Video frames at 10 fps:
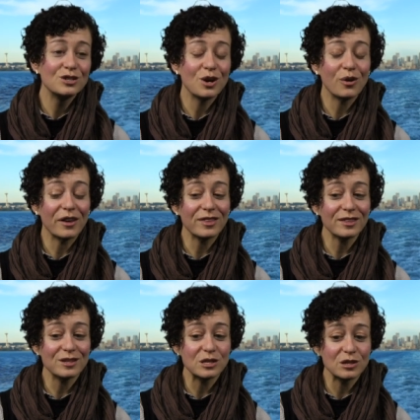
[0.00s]
So I
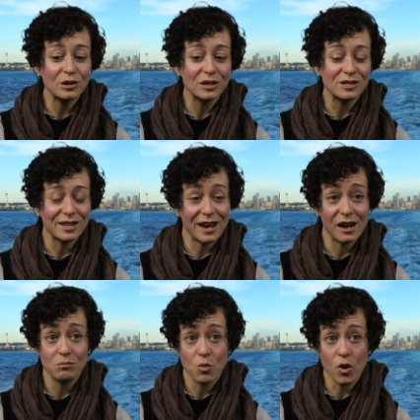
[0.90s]
think the students that
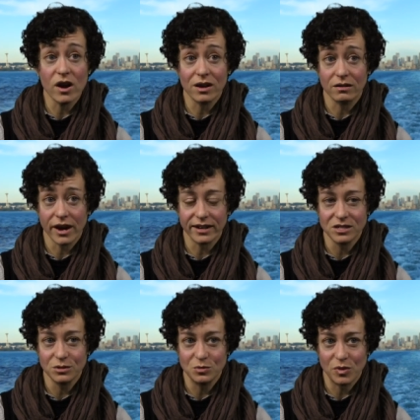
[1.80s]
had more
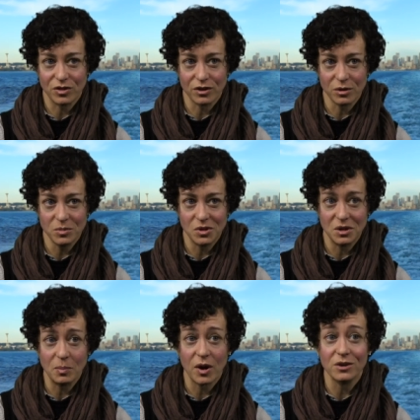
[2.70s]
interactions with their
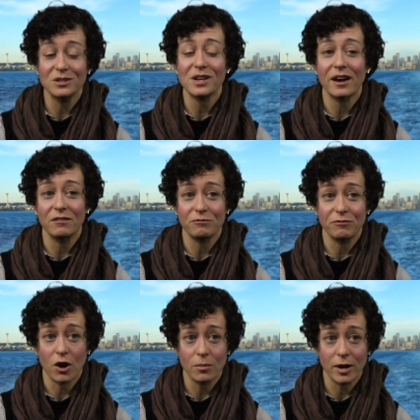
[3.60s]
community partners had a
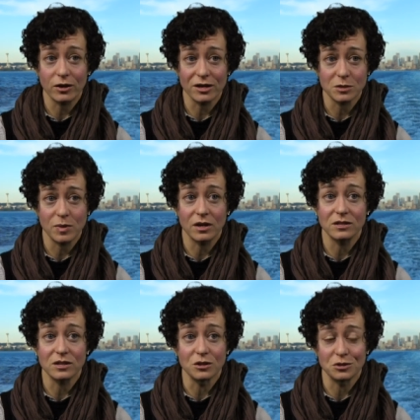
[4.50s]
far better
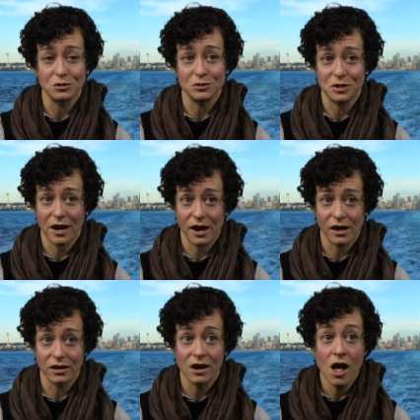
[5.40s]
experience than the students that
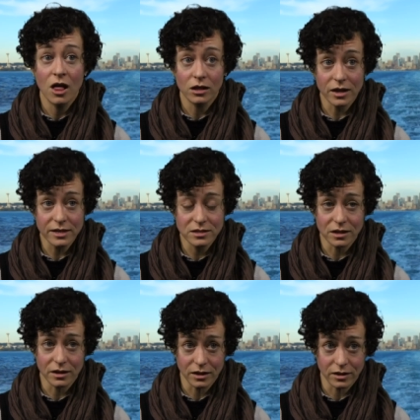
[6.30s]
had less
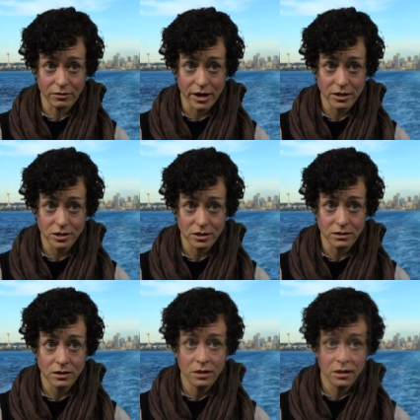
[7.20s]

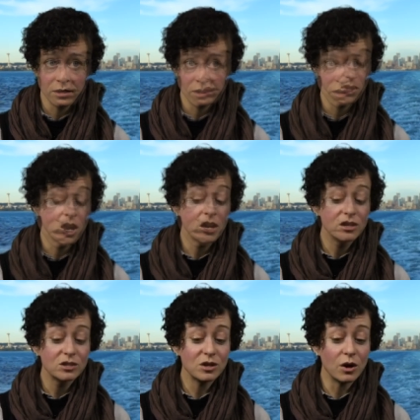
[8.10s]
interaction.
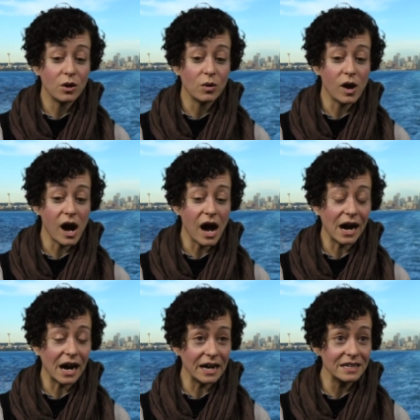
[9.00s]
So
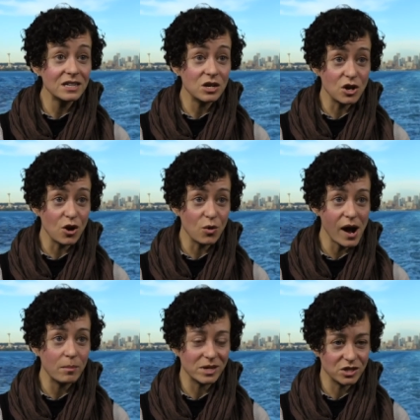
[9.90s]
I didn't know
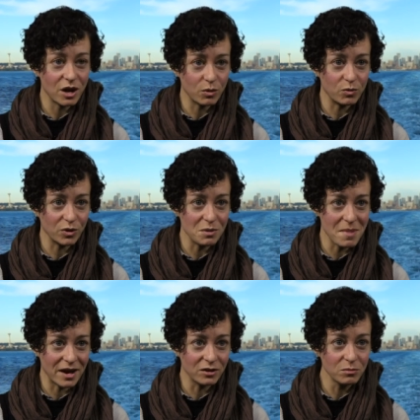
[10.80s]
how much that would really
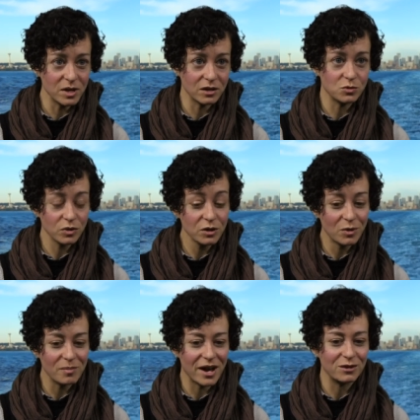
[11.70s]
matter because really
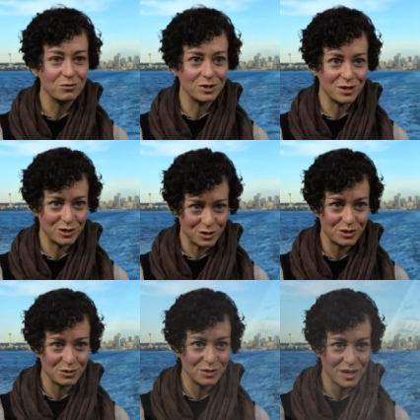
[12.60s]
what mattered was that the
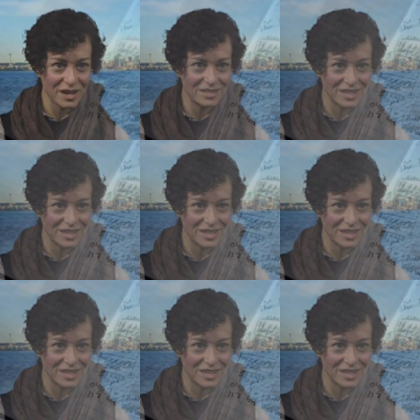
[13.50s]
students had